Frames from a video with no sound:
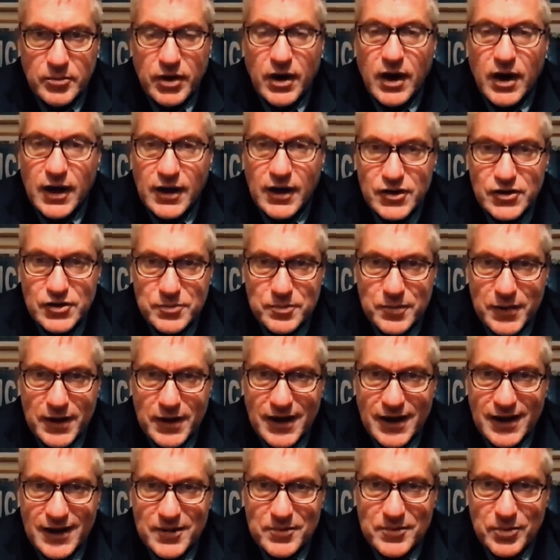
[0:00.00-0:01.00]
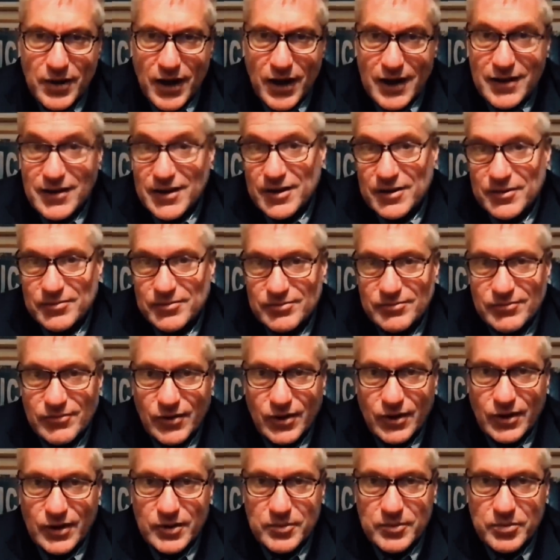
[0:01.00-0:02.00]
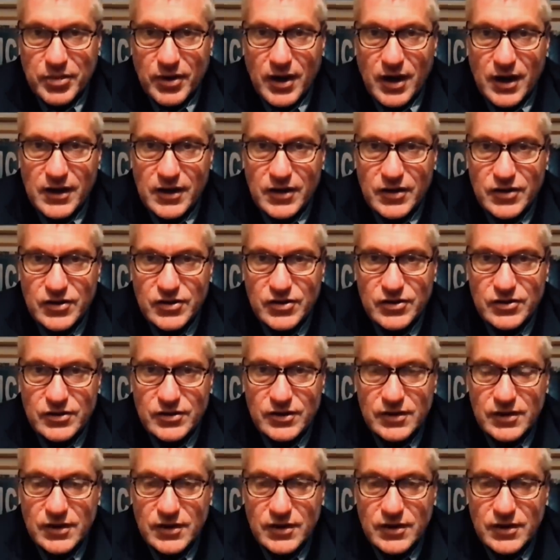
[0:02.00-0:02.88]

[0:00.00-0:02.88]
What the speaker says: punish me and I think really punish,